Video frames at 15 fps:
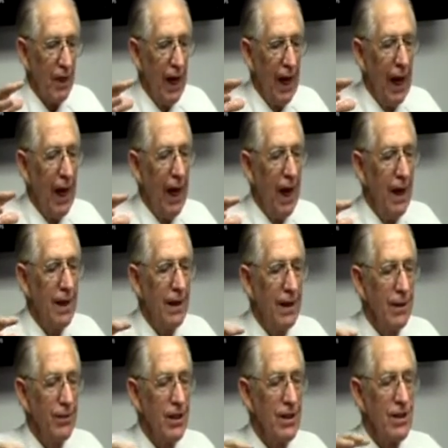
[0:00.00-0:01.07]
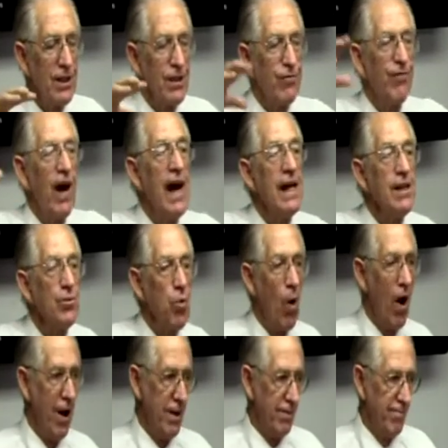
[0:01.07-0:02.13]
And this is phase
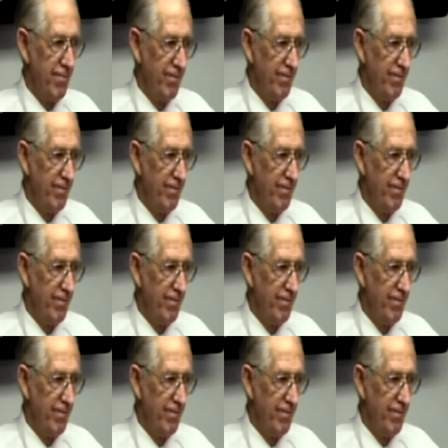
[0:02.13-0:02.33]
one.